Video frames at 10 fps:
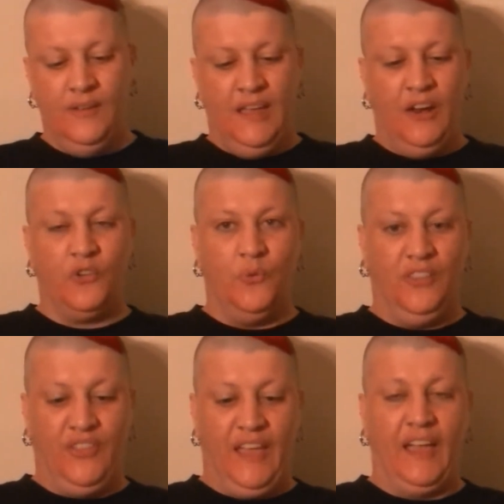here's one
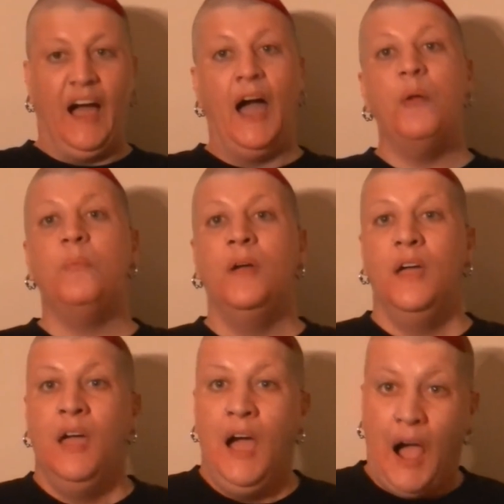thing. I'm
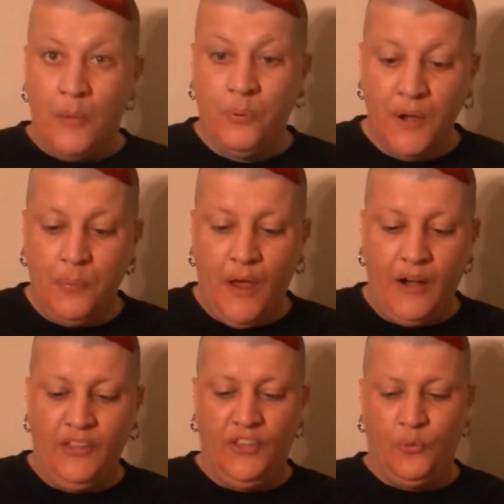pretty proud
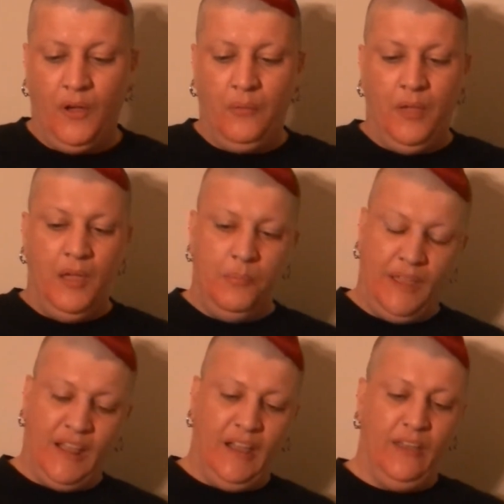of this one,
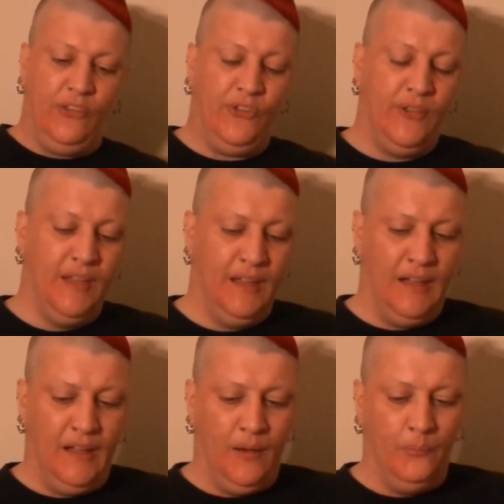because,
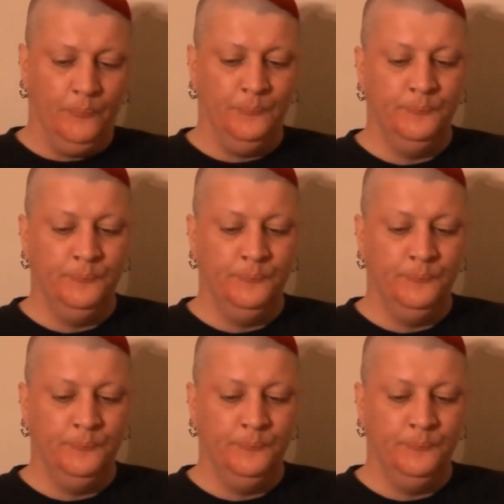I